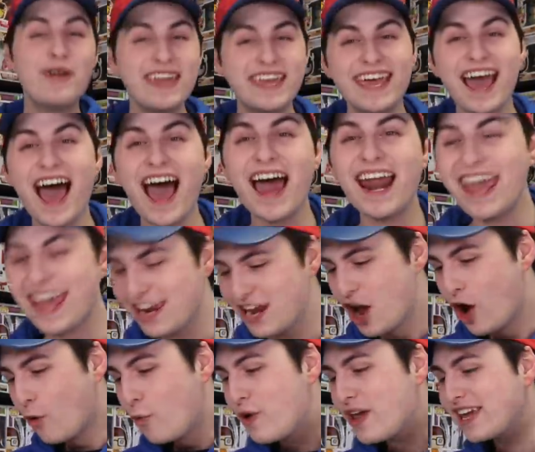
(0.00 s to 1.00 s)
we got it.
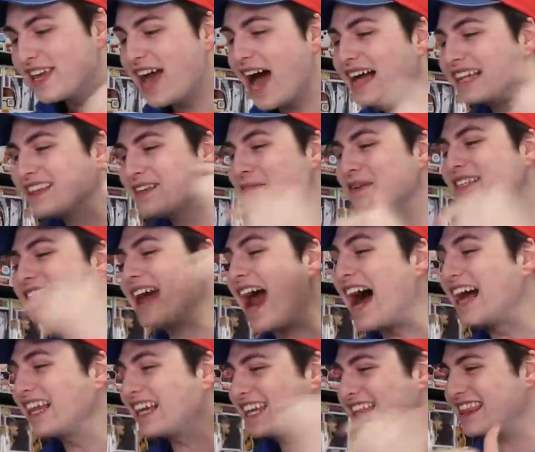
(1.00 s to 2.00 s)
We got the
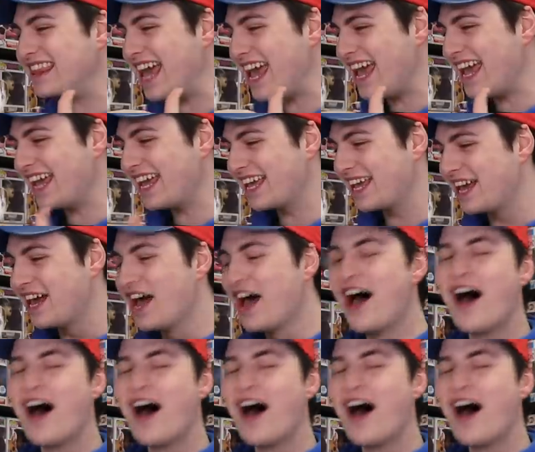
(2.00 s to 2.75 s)
metallic thing!